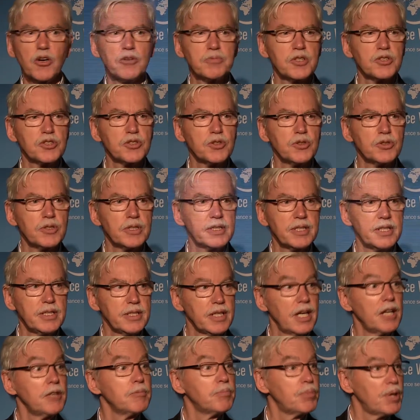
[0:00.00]
opportunity
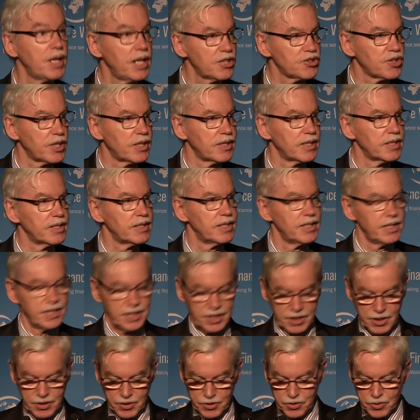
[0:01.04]
and pleasure
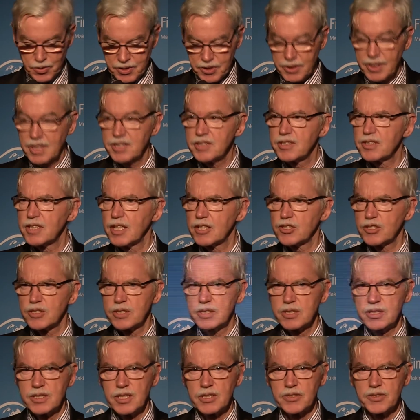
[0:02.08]
to address such
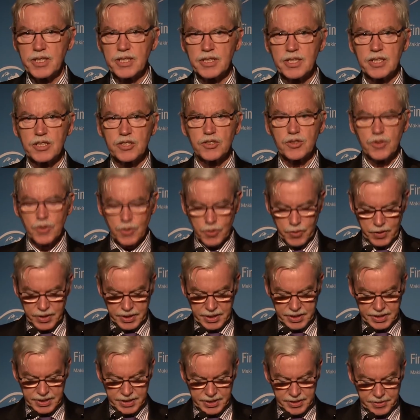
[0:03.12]
a distinguished
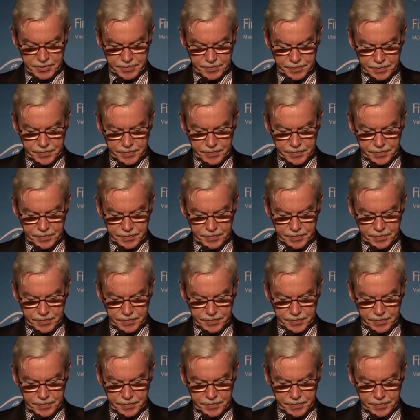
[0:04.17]
audience.